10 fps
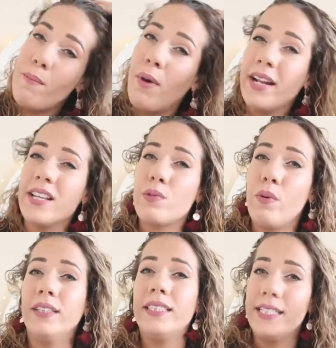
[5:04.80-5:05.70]
We're minus
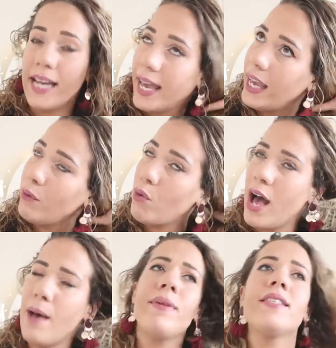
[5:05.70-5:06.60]
one today.
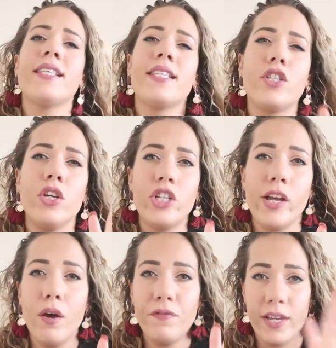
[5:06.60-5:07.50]
What happens is
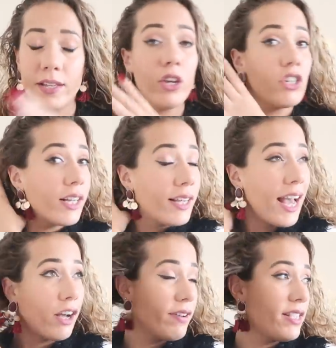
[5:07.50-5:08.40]
usually after it, usually
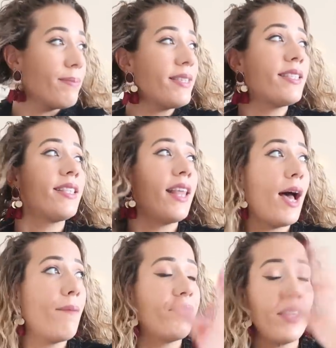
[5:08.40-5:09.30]
at Christmas
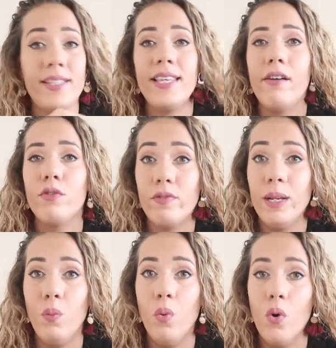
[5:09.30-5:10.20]
this year, it was
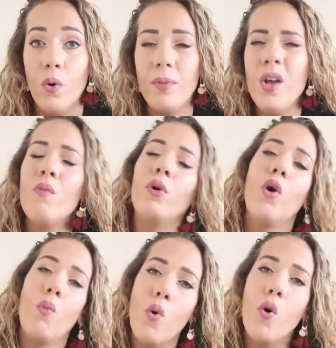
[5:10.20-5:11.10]
really warm. Well,
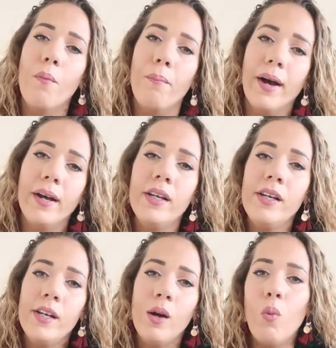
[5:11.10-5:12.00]
not warm, but
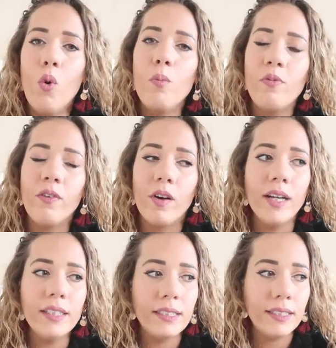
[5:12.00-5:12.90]
warm for
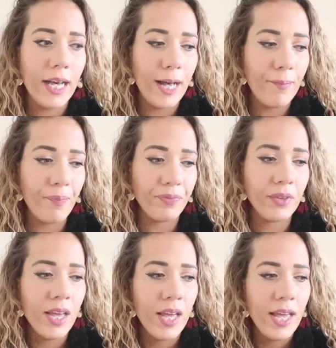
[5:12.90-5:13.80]
us.
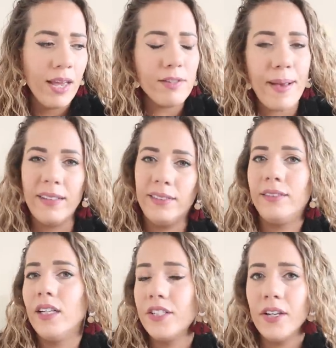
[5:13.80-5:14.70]
It was about,
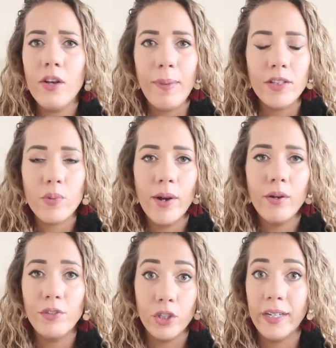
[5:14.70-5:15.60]
I don't know, about
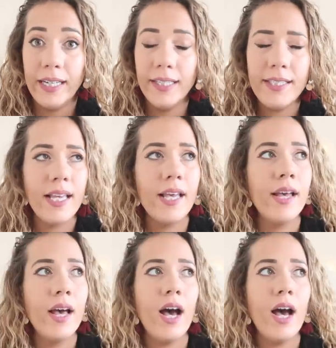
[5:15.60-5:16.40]
12 degrees.